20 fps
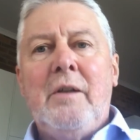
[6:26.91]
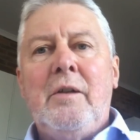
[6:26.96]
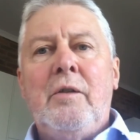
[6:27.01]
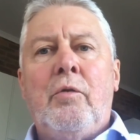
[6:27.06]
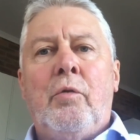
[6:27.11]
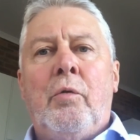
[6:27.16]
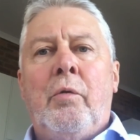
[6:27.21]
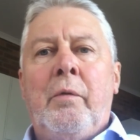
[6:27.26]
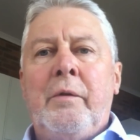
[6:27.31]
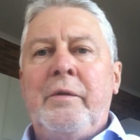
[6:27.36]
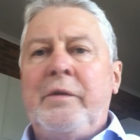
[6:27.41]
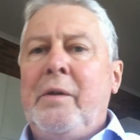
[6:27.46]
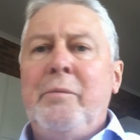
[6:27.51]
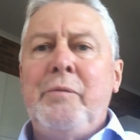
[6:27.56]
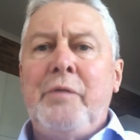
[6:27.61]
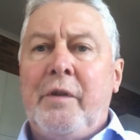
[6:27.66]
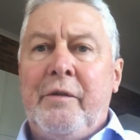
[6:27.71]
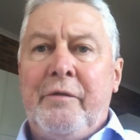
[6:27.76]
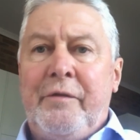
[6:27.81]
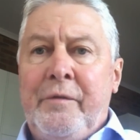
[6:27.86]
or some
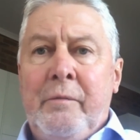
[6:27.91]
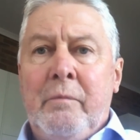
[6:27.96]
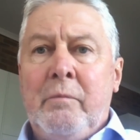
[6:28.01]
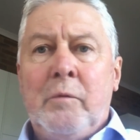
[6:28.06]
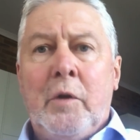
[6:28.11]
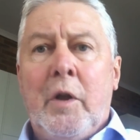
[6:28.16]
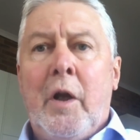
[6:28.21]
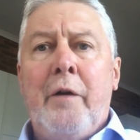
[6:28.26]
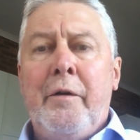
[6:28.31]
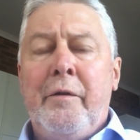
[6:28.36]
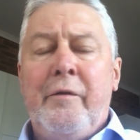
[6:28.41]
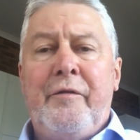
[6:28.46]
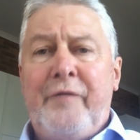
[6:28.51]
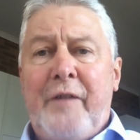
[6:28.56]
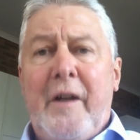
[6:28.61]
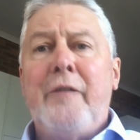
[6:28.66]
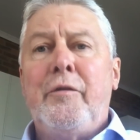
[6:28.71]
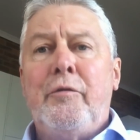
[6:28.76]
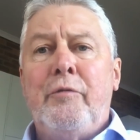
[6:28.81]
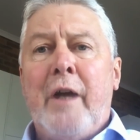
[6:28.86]
sort of loan
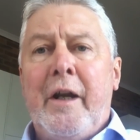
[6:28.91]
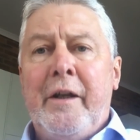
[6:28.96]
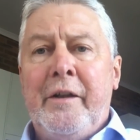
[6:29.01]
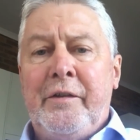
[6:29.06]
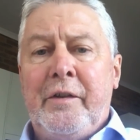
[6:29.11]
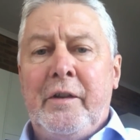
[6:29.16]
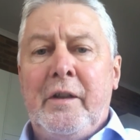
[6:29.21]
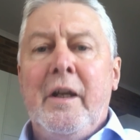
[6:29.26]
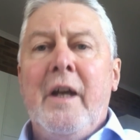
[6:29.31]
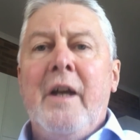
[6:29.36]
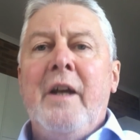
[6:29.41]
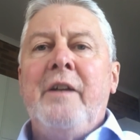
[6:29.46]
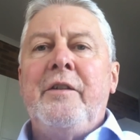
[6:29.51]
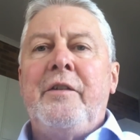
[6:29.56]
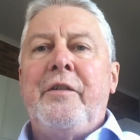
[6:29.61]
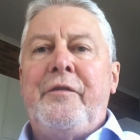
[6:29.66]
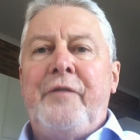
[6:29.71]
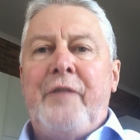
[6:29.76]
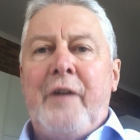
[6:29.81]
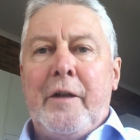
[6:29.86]
fundraising to
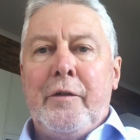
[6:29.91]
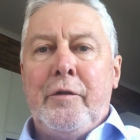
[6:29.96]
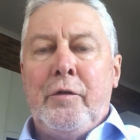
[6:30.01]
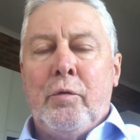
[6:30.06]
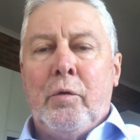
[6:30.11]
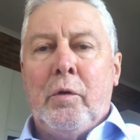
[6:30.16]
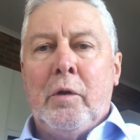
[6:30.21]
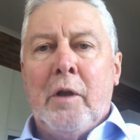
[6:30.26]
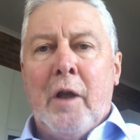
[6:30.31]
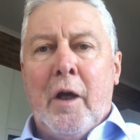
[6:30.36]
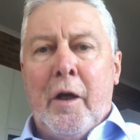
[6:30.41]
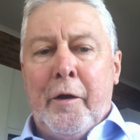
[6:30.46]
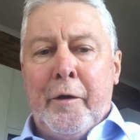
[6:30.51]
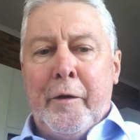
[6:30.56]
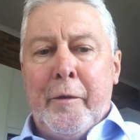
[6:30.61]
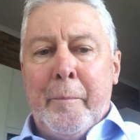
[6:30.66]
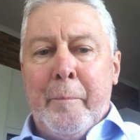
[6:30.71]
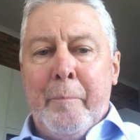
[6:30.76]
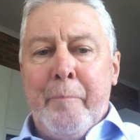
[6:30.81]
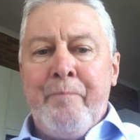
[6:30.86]
fund your
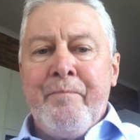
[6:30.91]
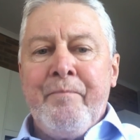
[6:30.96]
loan.